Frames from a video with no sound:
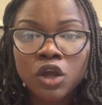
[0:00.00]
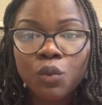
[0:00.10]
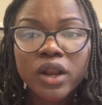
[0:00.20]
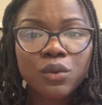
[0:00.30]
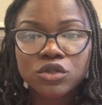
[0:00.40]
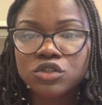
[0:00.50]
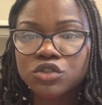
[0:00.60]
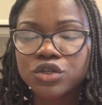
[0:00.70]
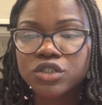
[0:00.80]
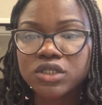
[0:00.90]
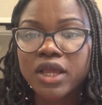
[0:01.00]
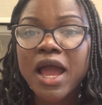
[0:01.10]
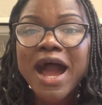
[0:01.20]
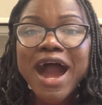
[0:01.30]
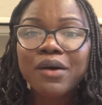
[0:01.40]
what I want to study,
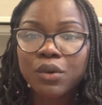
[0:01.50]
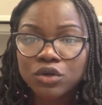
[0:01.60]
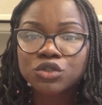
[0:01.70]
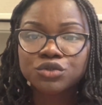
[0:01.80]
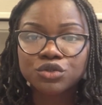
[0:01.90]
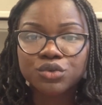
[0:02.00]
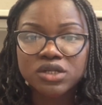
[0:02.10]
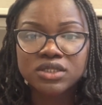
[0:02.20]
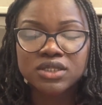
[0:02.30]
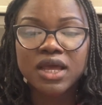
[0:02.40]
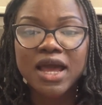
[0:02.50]
how I want to do it,